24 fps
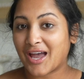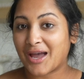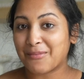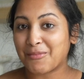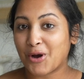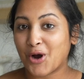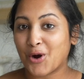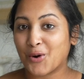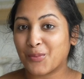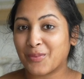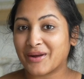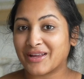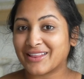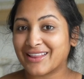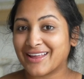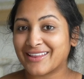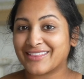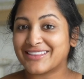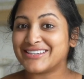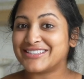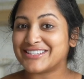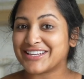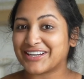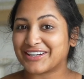I'm hoping
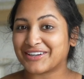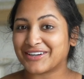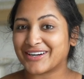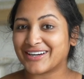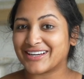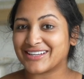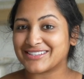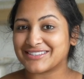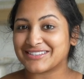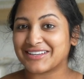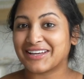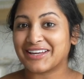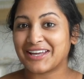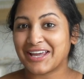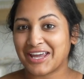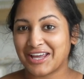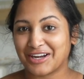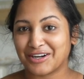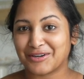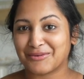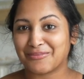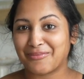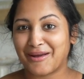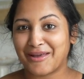that the dinner is like
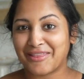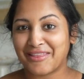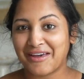catered by